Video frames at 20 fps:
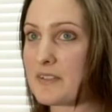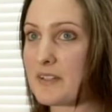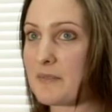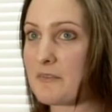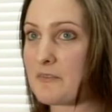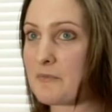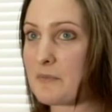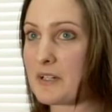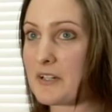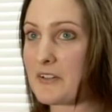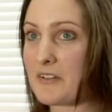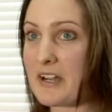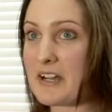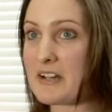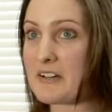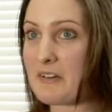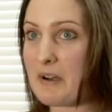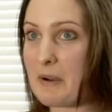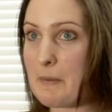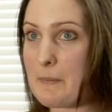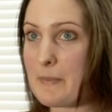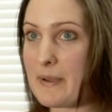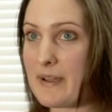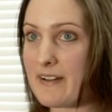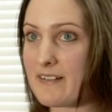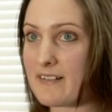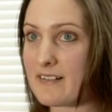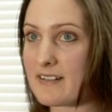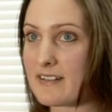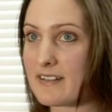some of my
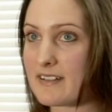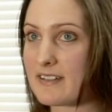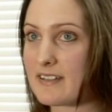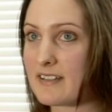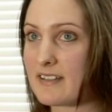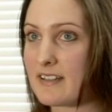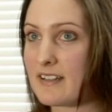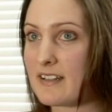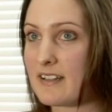great-grandparents.